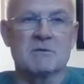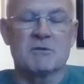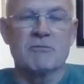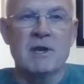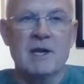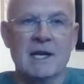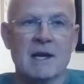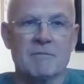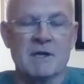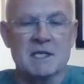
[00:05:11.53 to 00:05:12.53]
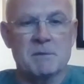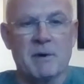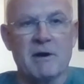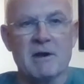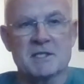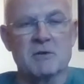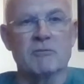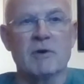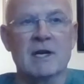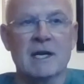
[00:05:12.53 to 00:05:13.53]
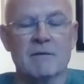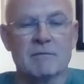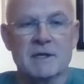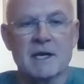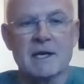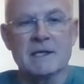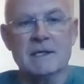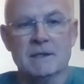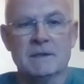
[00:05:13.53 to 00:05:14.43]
It was a really lovely experience and a really lovely day.